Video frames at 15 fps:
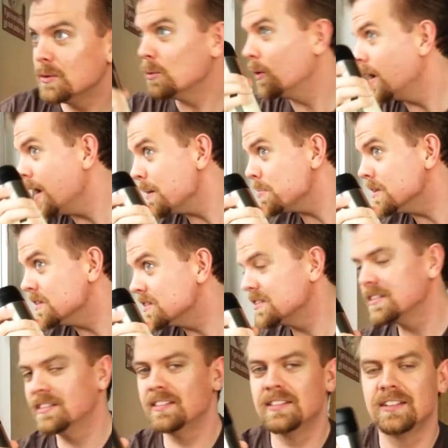What happens?
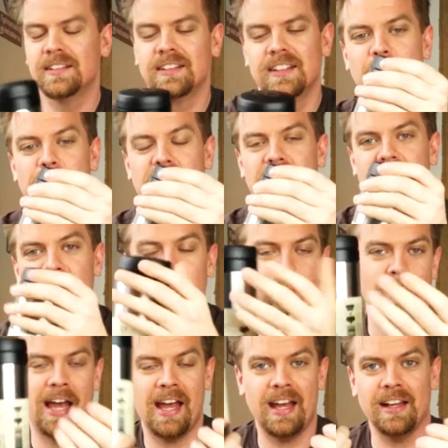Maybe it's in your
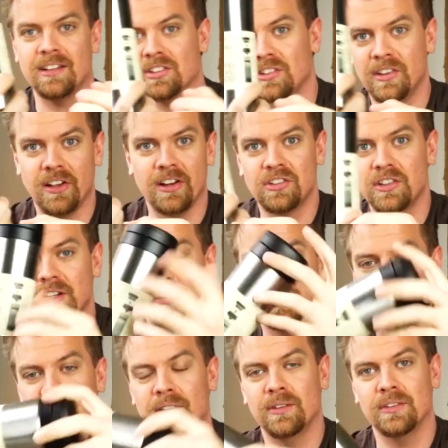bag, sloshing
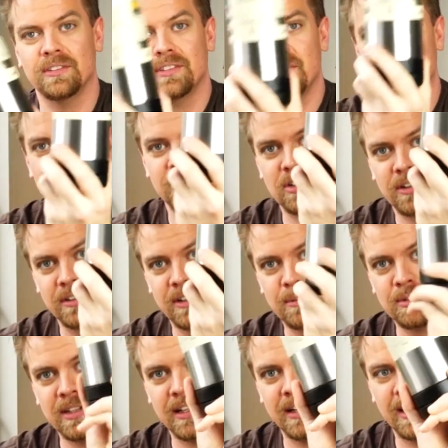around, getting turned
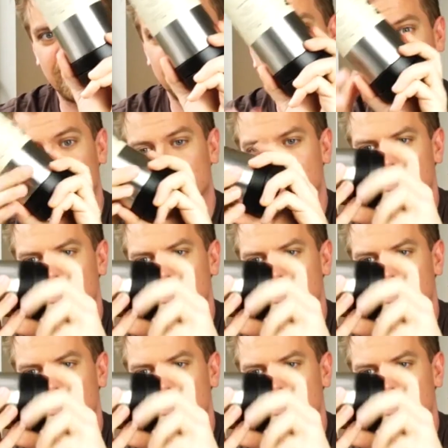upside down.